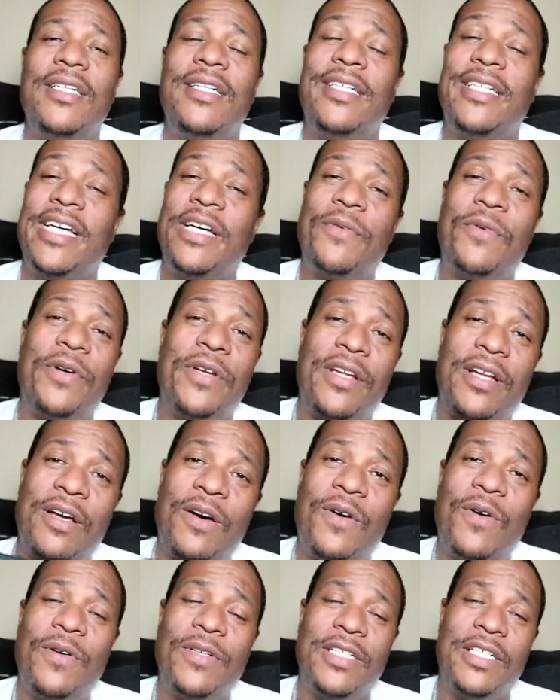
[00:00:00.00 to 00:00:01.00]
And I don't want
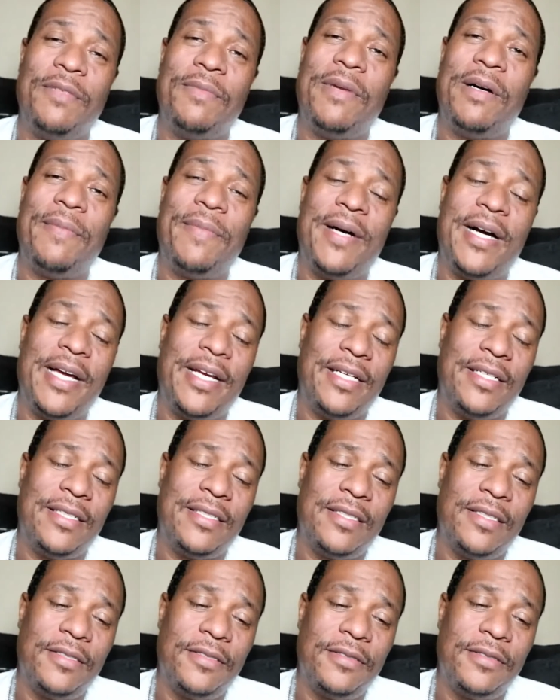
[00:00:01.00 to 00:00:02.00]
oil in my body,
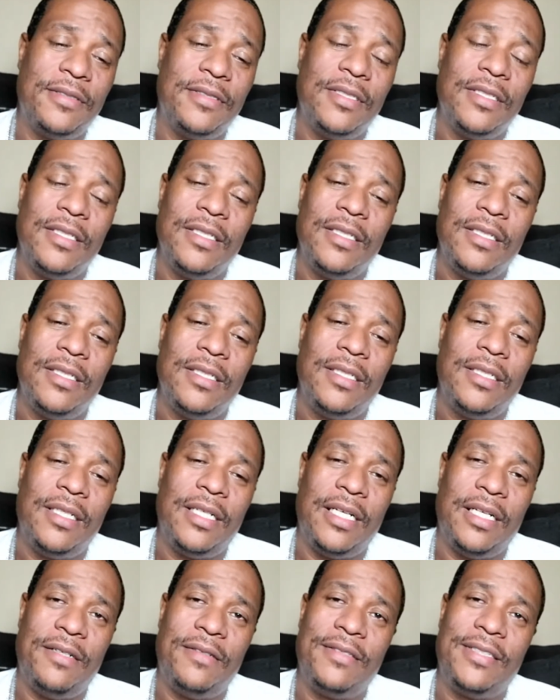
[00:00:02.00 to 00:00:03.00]
so
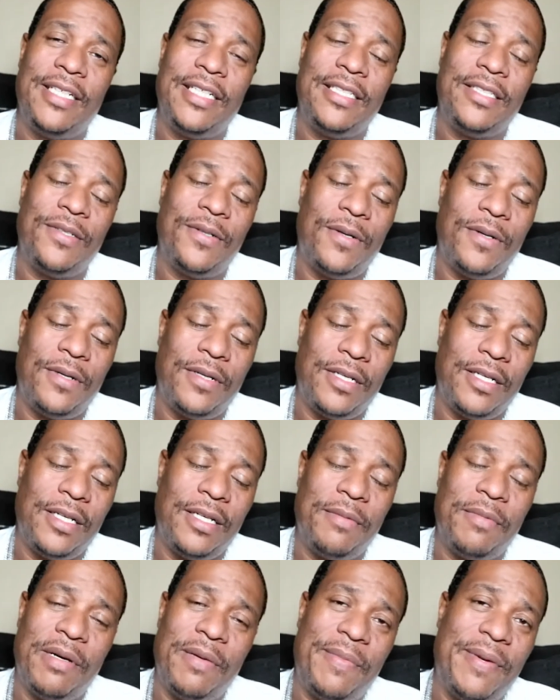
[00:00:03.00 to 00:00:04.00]
I don't take the oil in
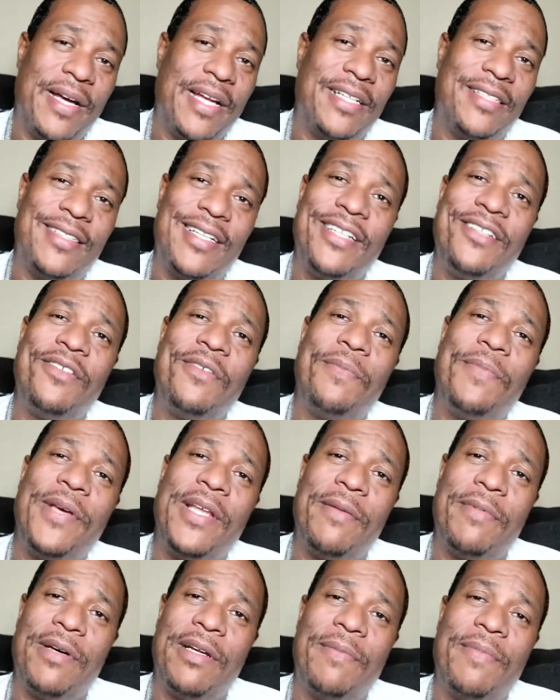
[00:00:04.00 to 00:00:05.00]
my body. So I do the
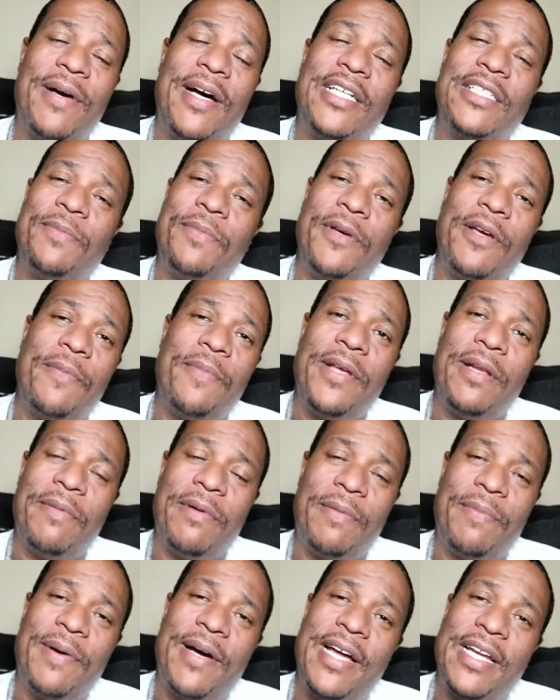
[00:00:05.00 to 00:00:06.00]
peanut butter powder, it's pure peanut
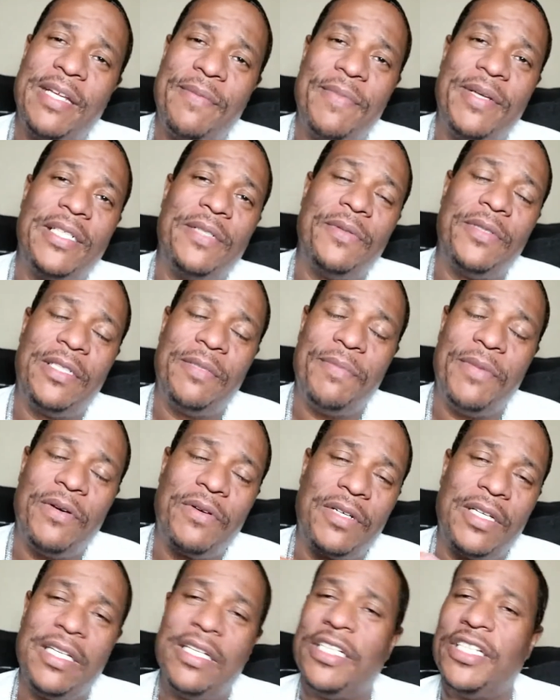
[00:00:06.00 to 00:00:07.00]
butter powder. You mix it with your
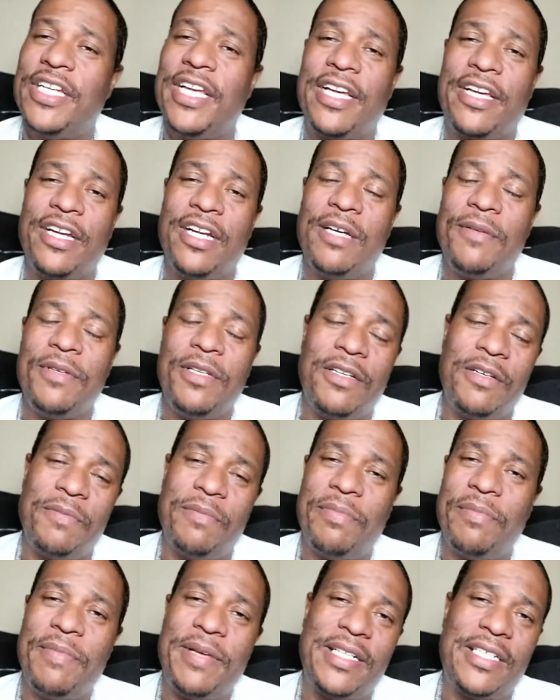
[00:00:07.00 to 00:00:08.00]
milk and you shake it up,
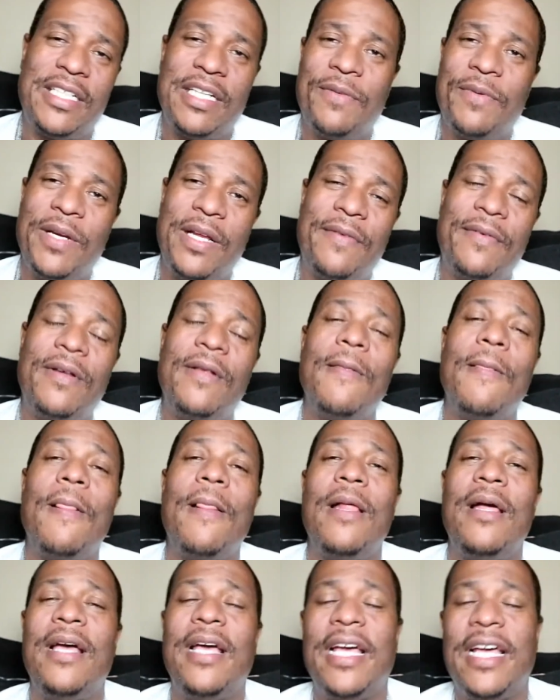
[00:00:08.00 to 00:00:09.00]
mix it up, whatever.
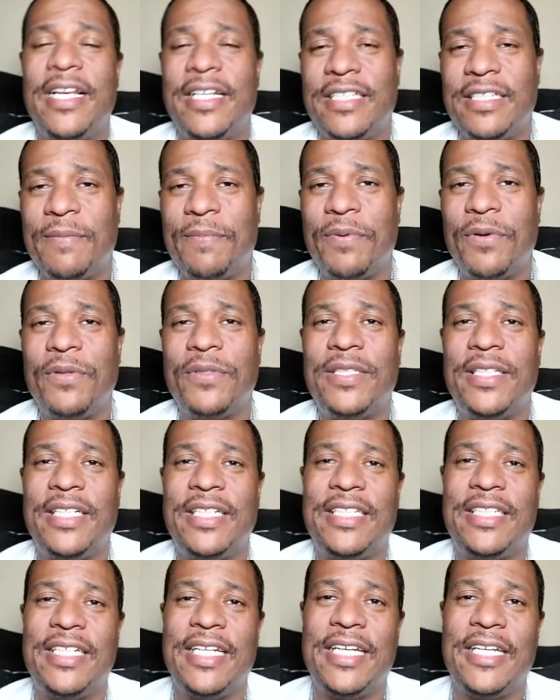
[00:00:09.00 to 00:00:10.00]
And it's your protein
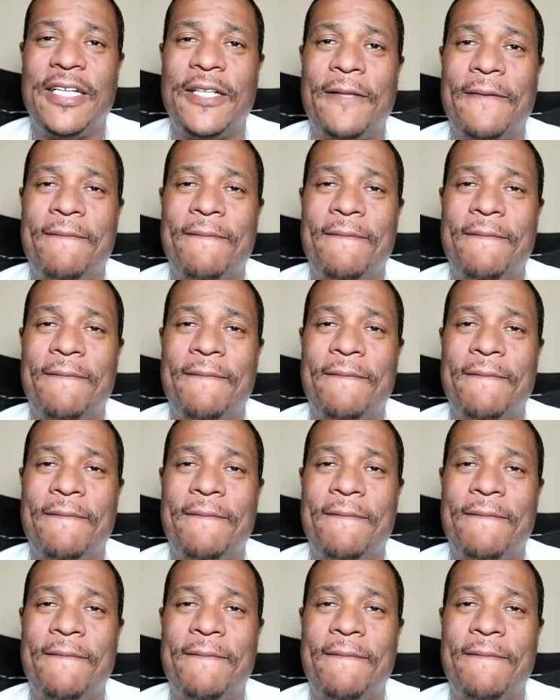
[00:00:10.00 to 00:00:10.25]
shake.